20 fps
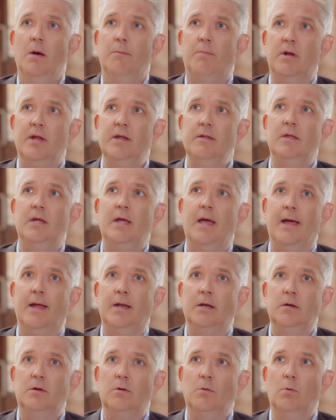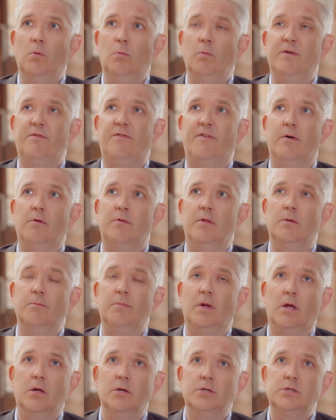But in the end, we felt that
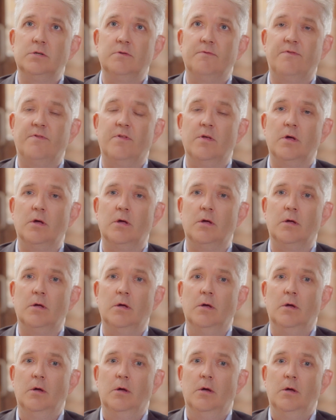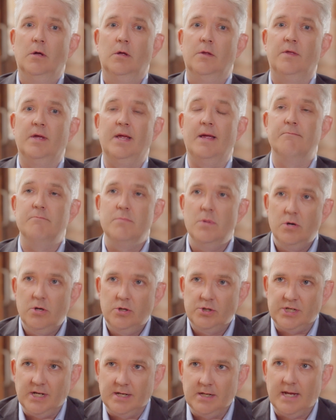because of the
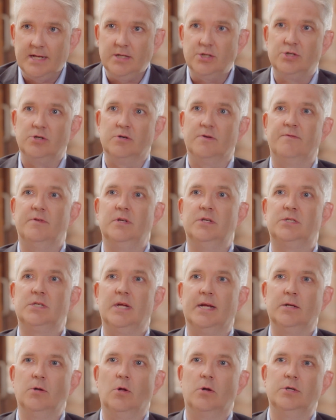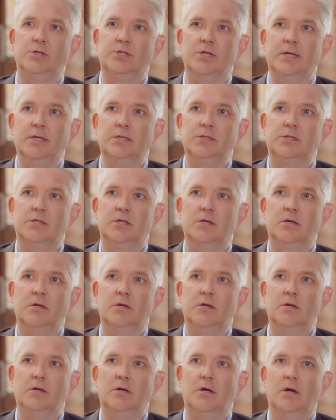emerging nature of these technologies,
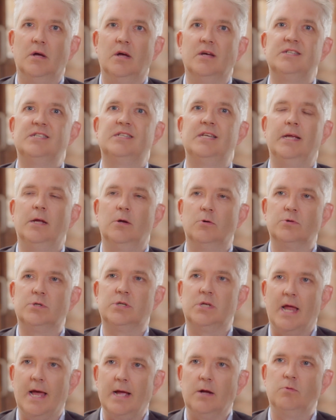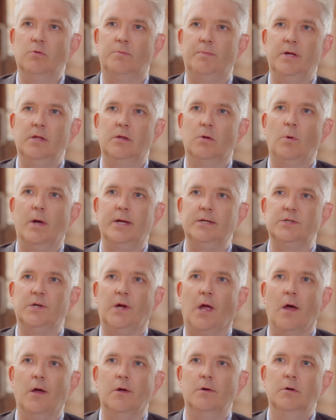that a single stack would be the way to
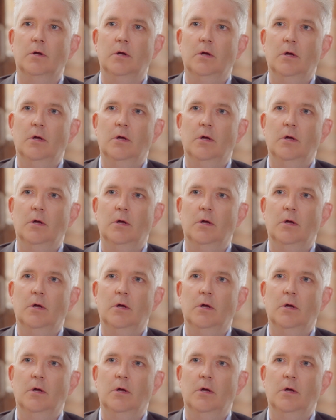go.